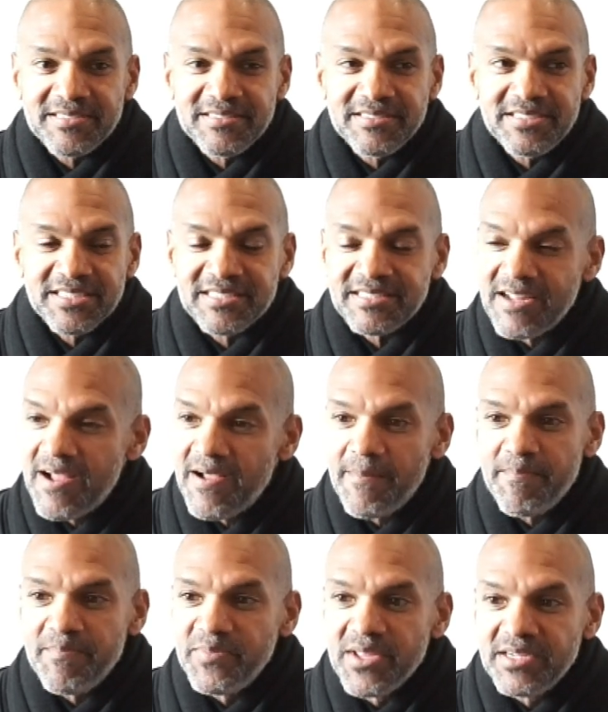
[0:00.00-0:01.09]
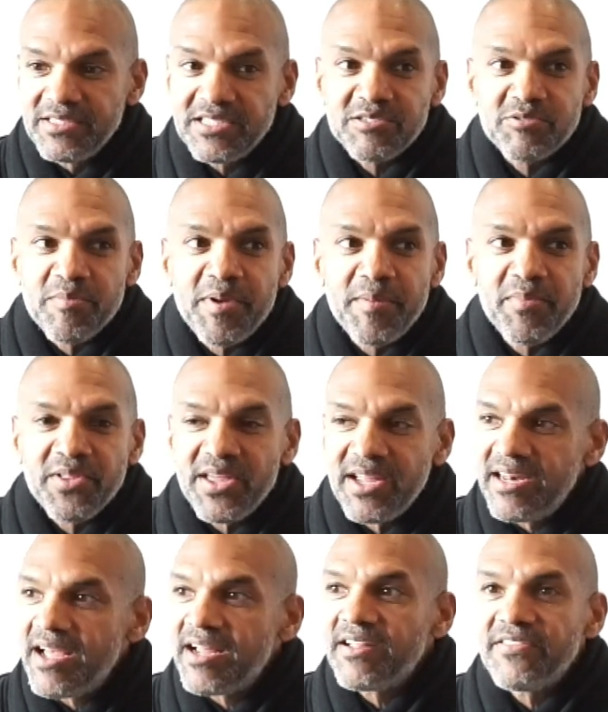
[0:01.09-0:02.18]
just remember that
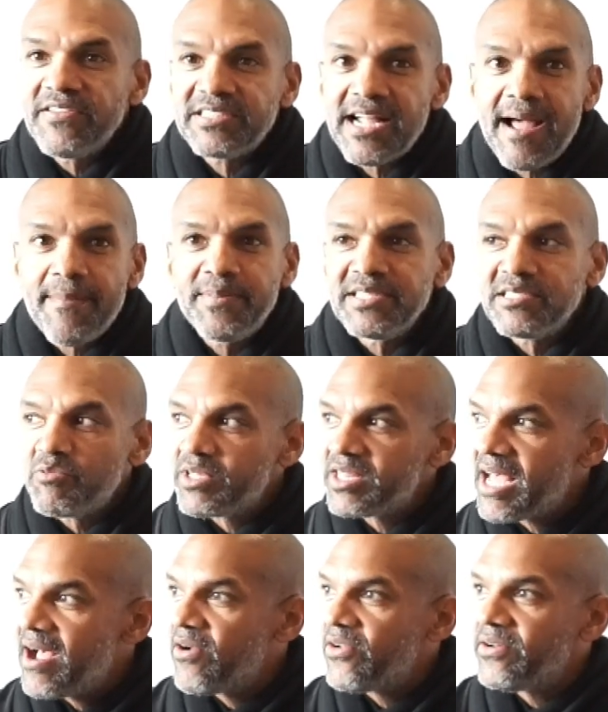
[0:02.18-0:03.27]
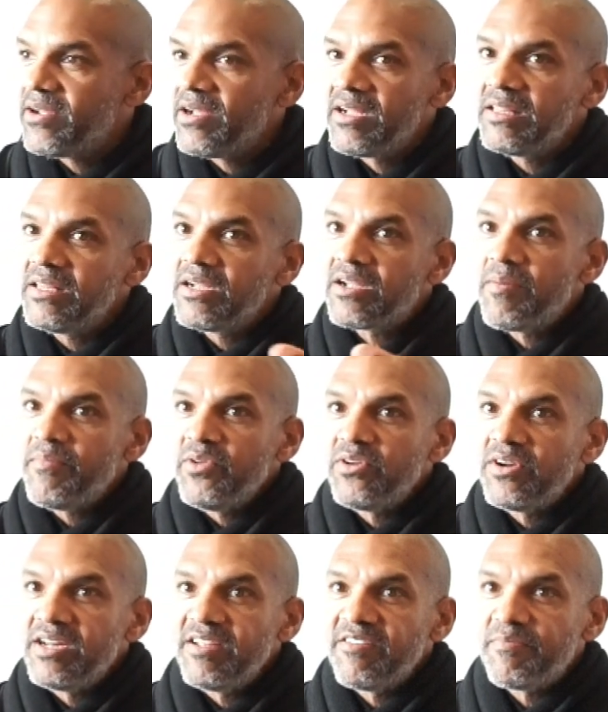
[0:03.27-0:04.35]
none of this happens without the
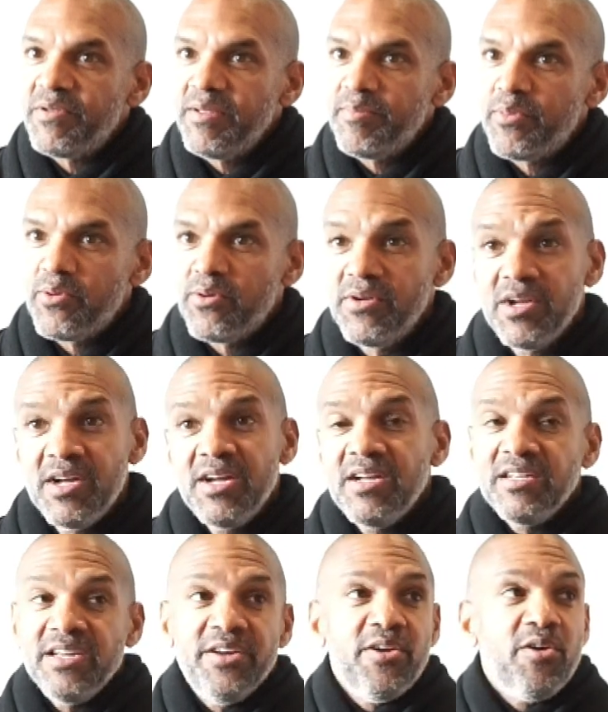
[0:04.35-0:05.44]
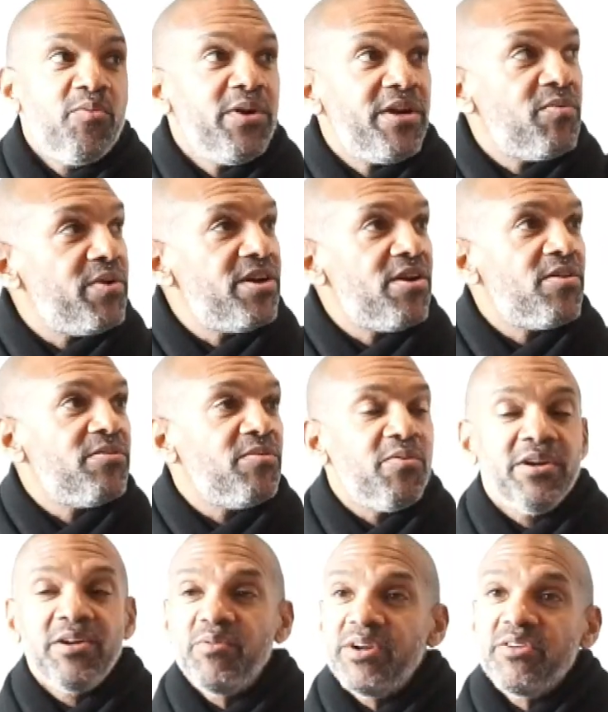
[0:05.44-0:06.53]
community of people. We
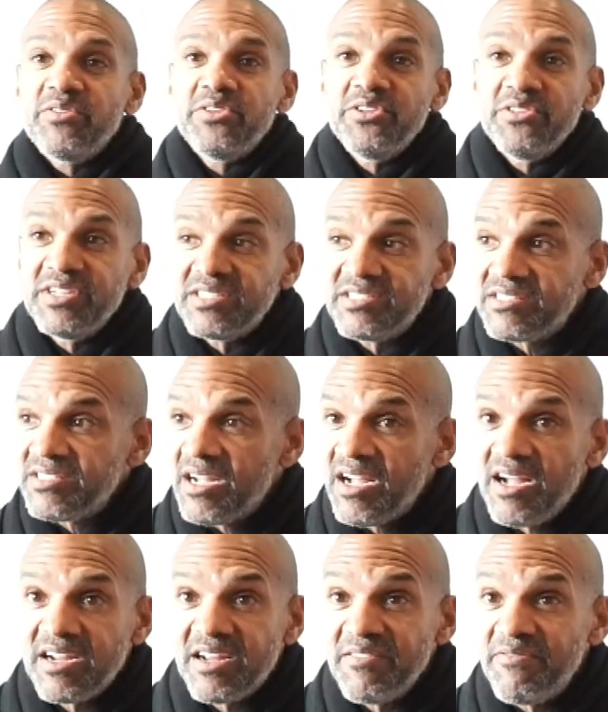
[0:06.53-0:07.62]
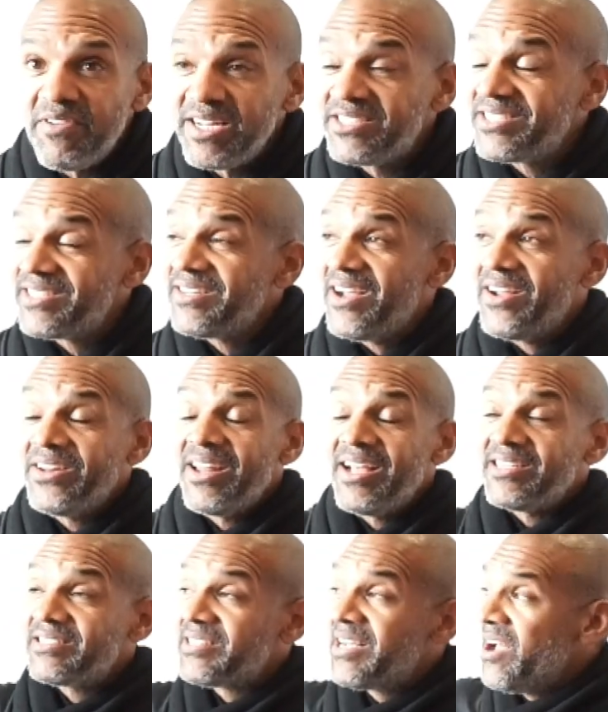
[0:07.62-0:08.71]
don't do this convention
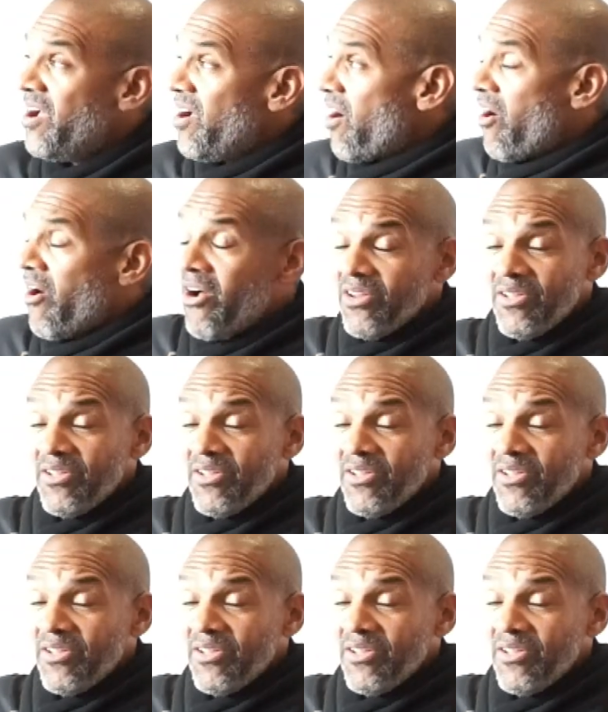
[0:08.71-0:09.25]
unless all